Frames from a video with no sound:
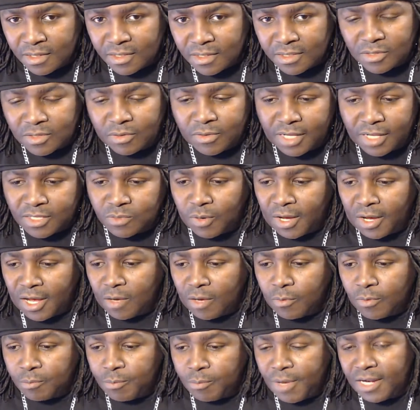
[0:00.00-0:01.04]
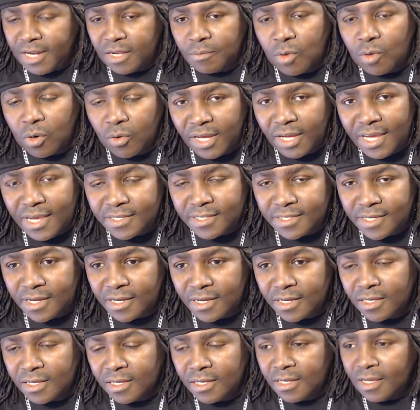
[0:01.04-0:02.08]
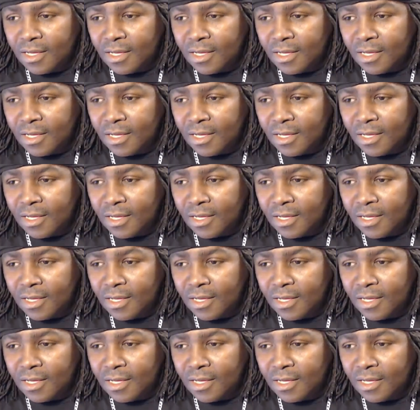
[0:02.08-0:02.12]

So that's why I made it more easy.